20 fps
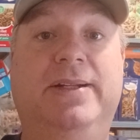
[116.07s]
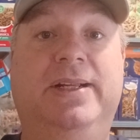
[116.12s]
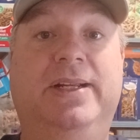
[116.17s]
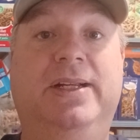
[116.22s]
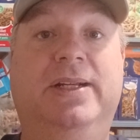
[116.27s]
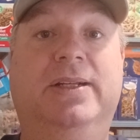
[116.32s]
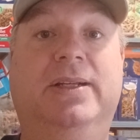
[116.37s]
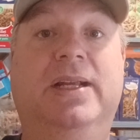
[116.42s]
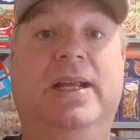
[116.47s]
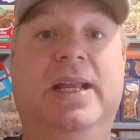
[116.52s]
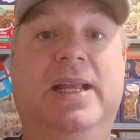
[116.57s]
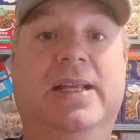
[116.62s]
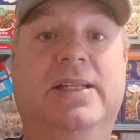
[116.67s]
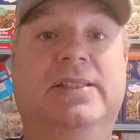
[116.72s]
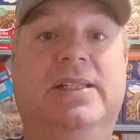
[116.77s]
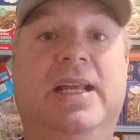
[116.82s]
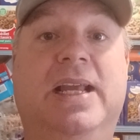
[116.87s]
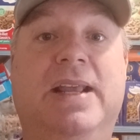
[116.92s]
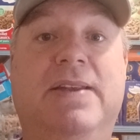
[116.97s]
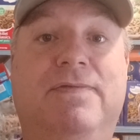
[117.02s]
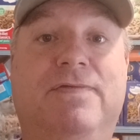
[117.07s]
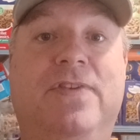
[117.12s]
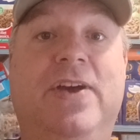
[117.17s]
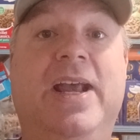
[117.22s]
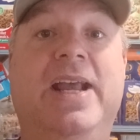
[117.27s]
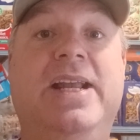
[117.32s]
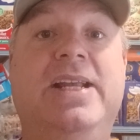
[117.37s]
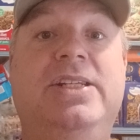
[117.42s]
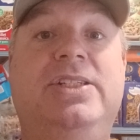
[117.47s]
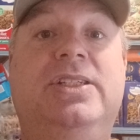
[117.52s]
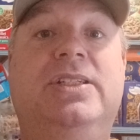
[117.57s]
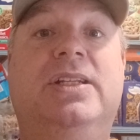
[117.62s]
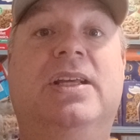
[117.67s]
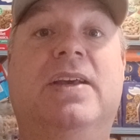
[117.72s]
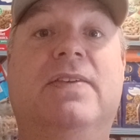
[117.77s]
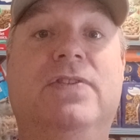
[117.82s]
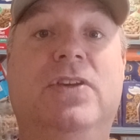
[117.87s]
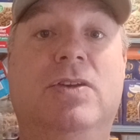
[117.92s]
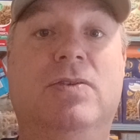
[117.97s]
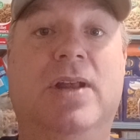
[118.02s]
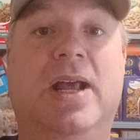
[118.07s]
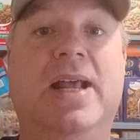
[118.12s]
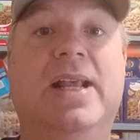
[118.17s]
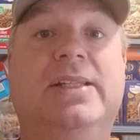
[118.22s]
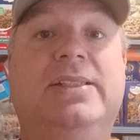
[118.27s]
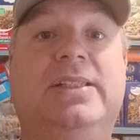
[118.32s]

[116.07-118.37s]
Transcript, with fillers: now is an invasion of United